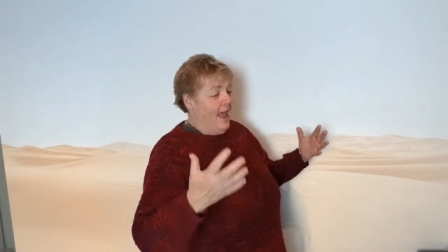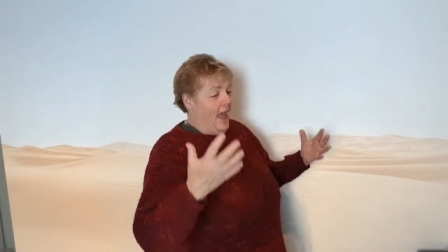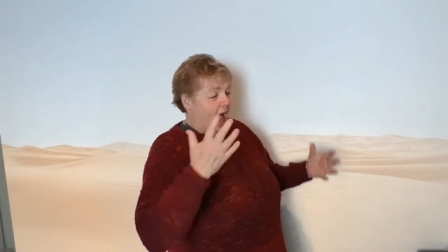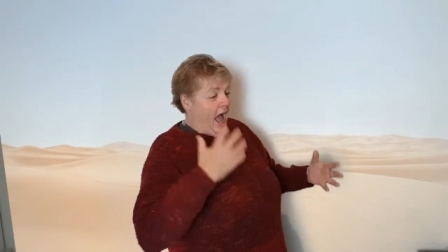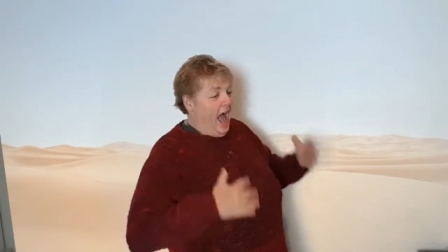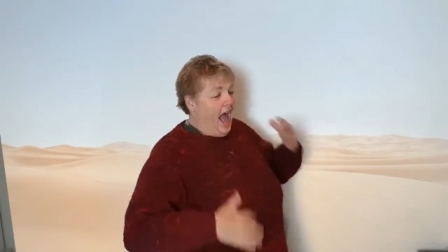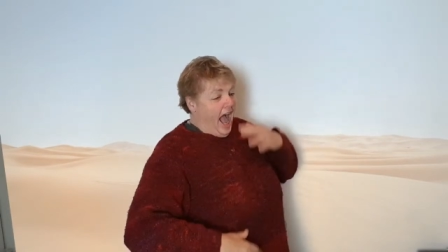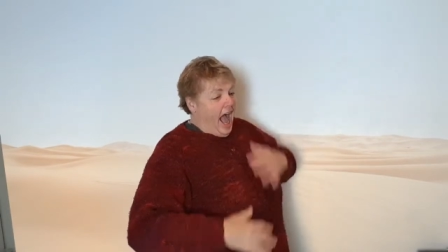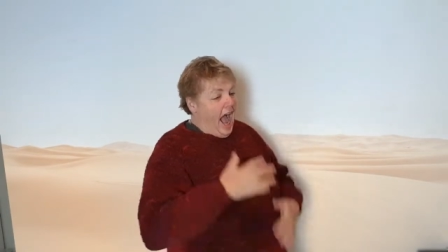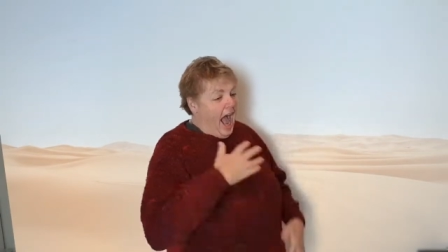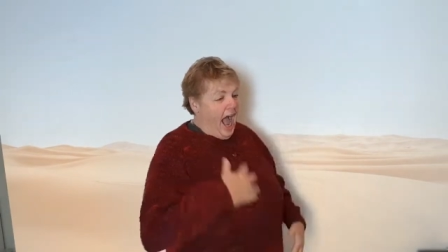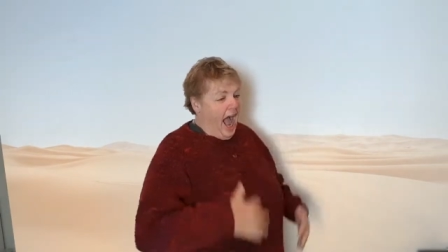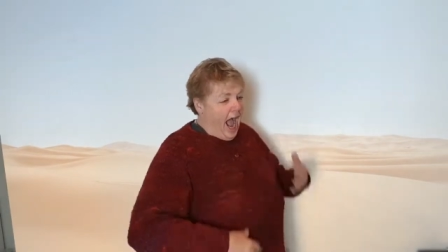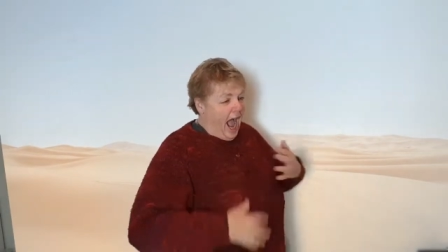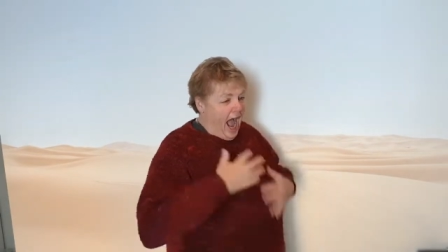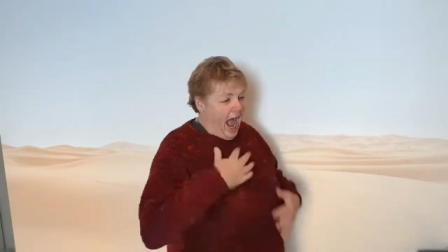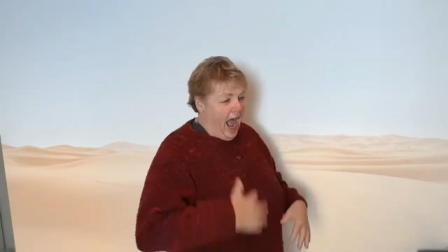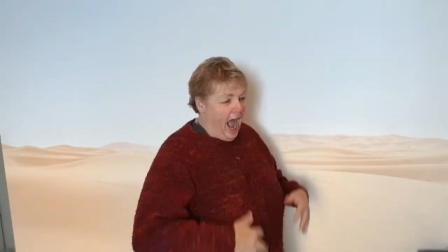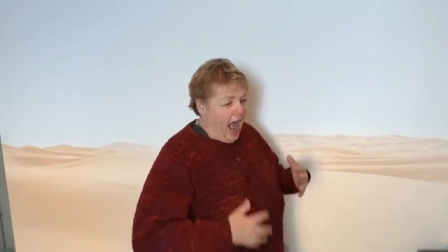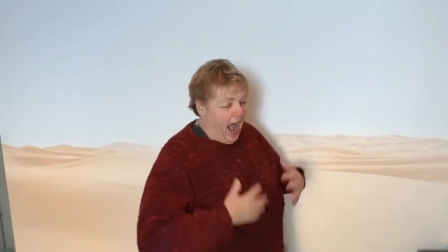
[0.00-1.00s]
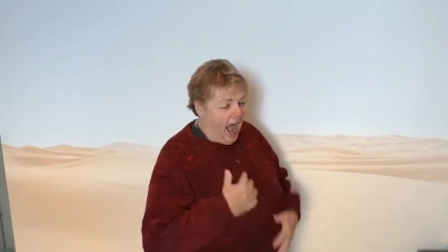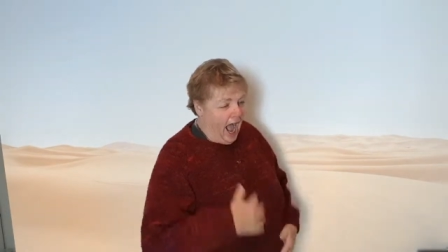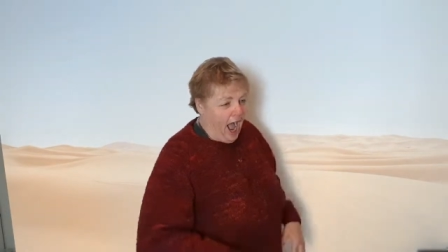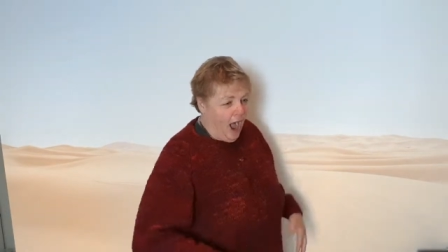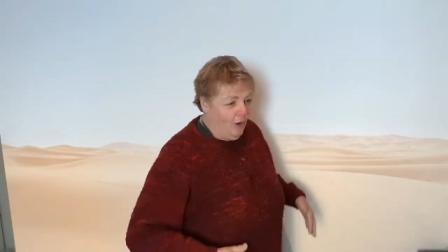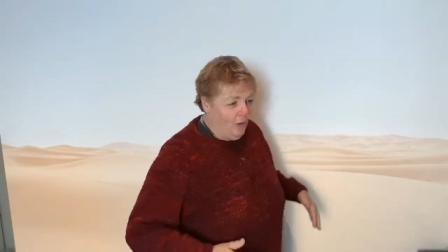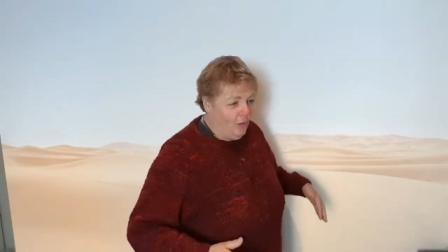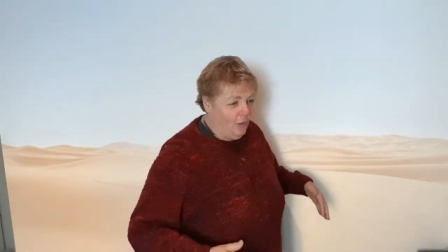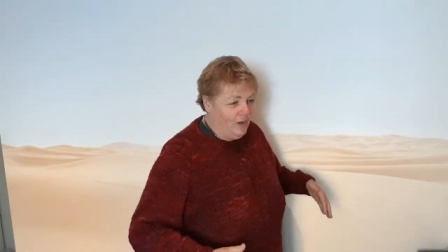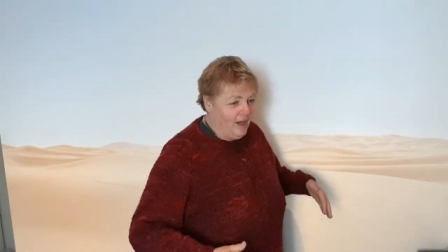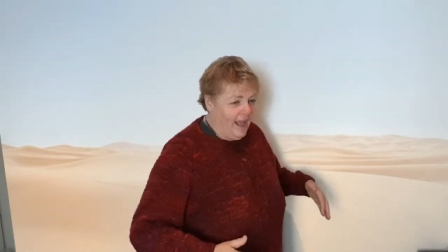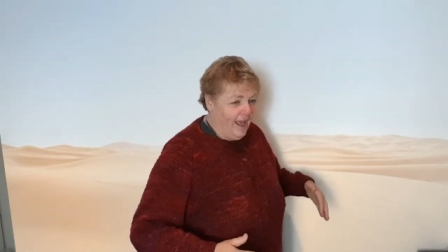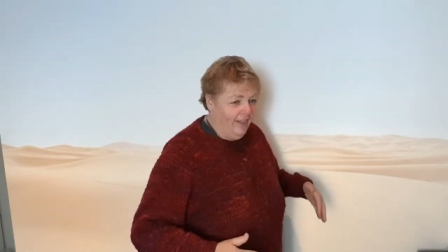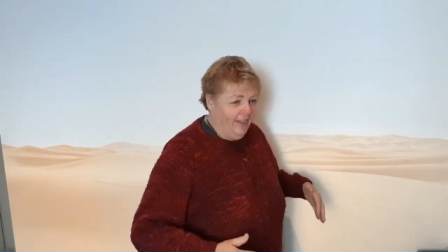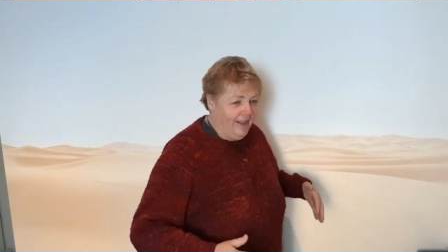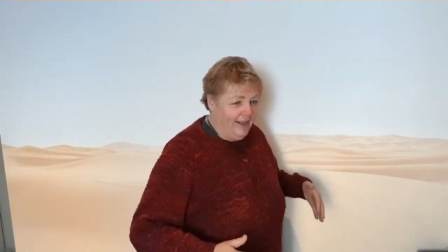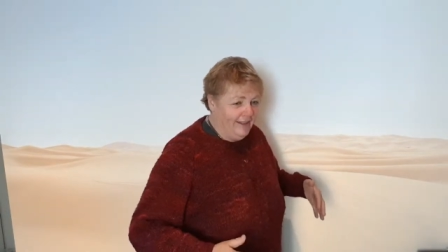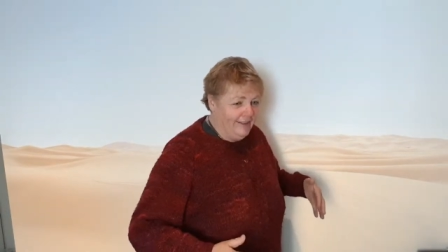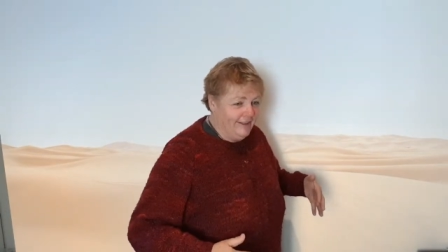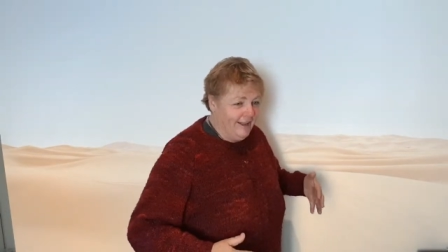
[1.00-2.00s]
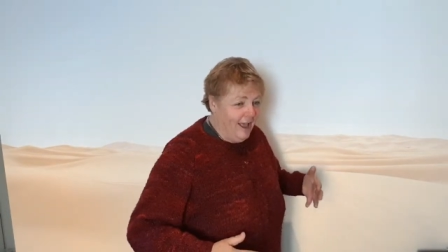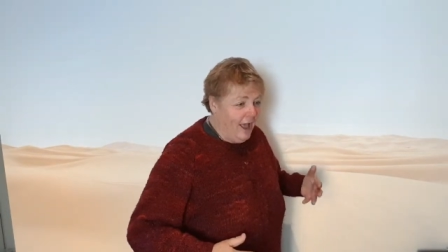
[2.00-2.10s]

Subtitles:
ha ha ha ha ha, all down this.